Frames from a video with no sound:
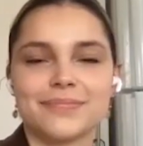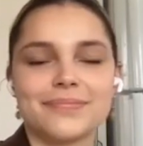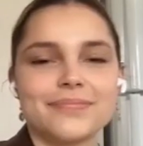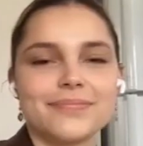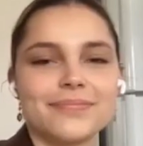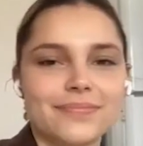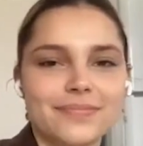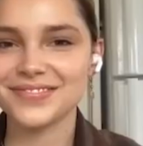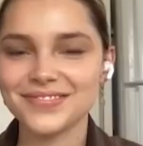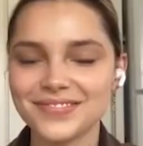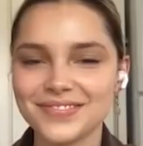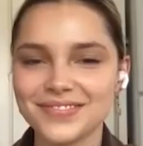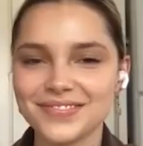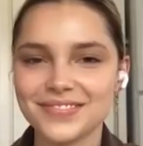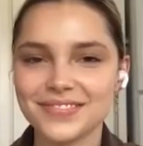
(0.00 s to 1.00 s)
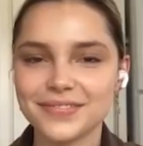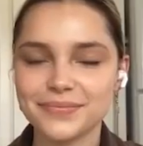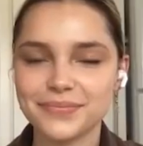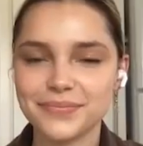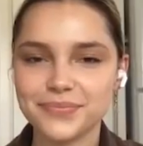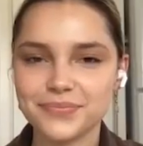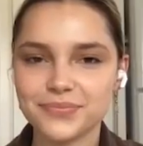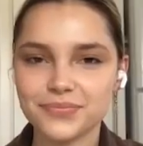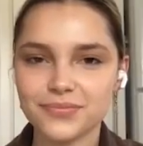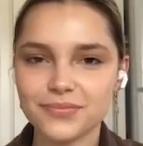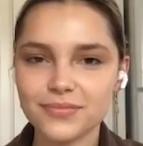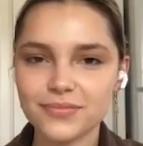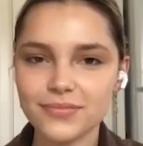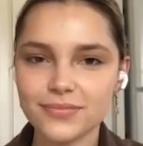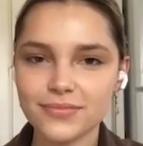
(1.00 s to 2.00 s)

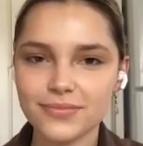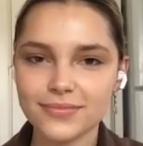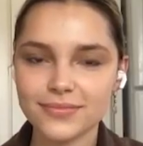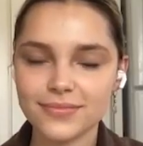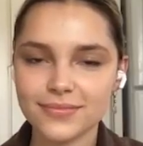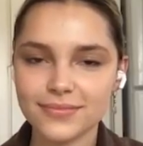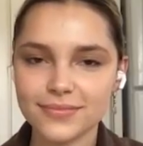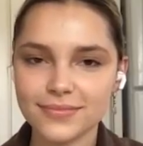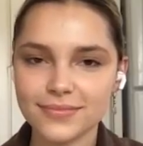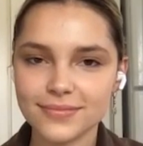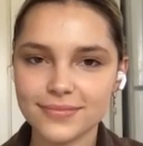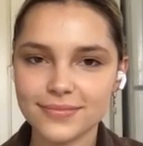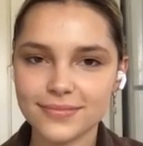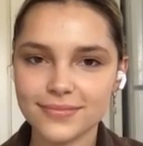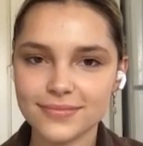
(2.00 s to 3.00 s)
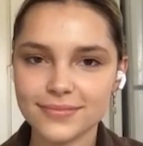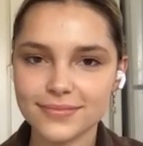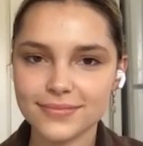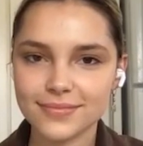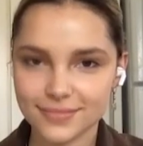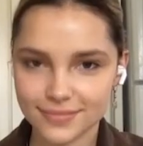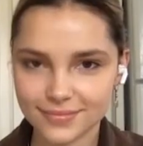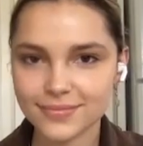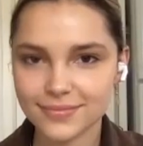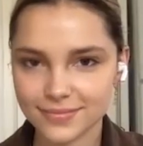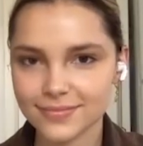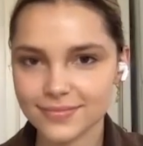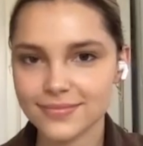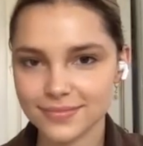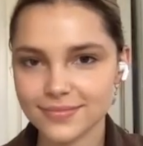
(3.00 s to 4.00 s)

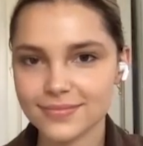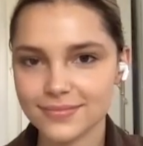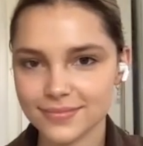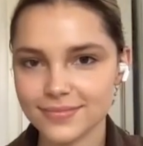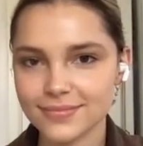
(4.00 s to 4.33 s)
No words are spoken by the person on screen.